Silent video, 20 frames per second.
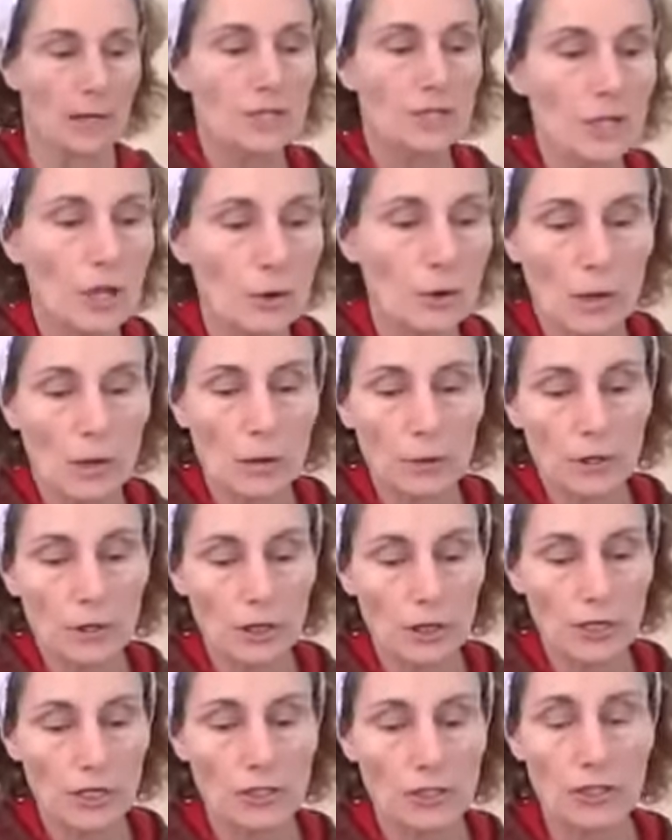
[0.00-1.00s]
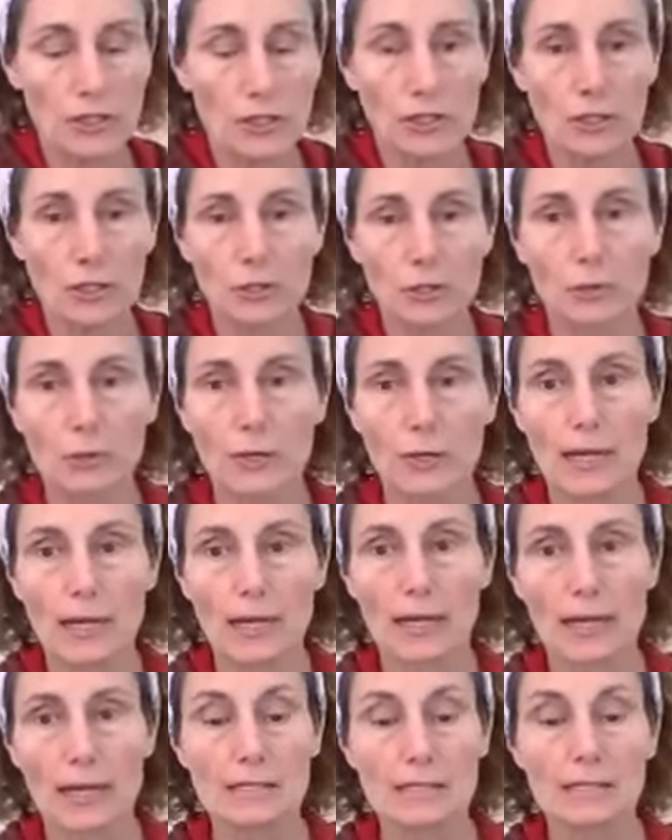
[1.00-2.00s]
So what we're going to do
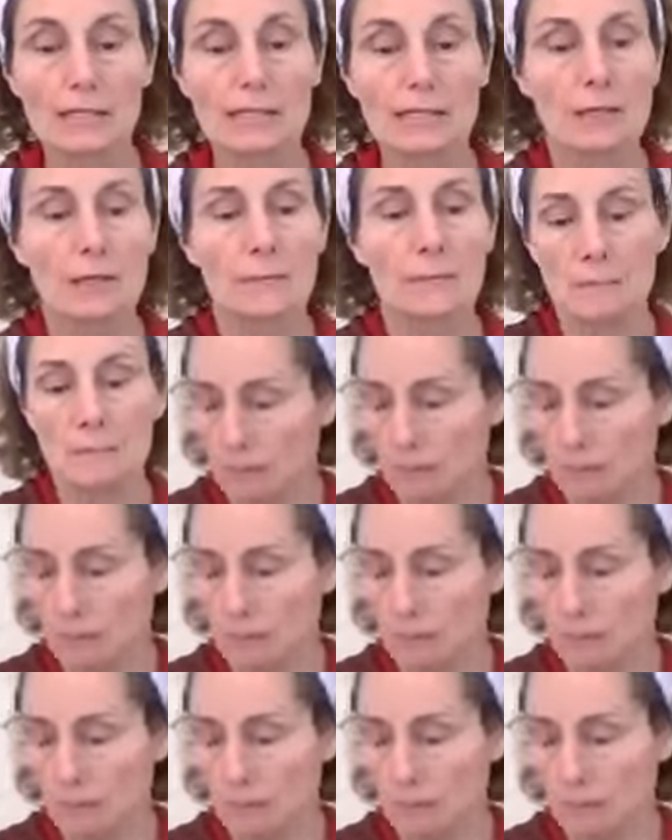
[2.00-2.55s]
is